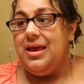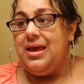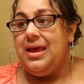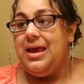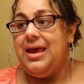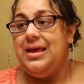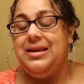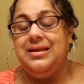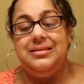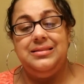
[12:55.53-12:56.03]

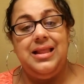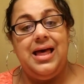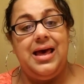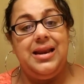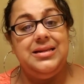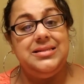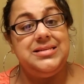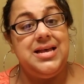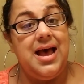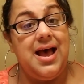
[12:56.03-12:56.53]
And a
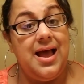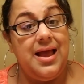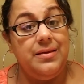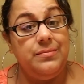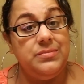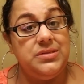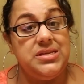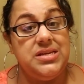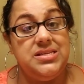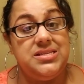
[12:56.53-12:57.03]
lot of
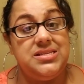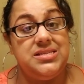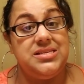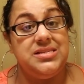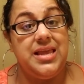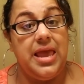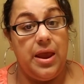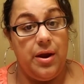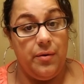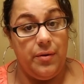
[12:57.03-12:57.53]
times it's
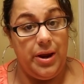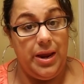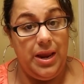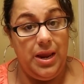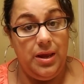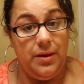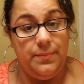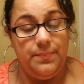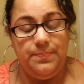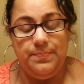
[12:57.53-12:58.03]

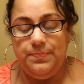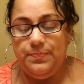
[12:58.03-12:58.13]
scary.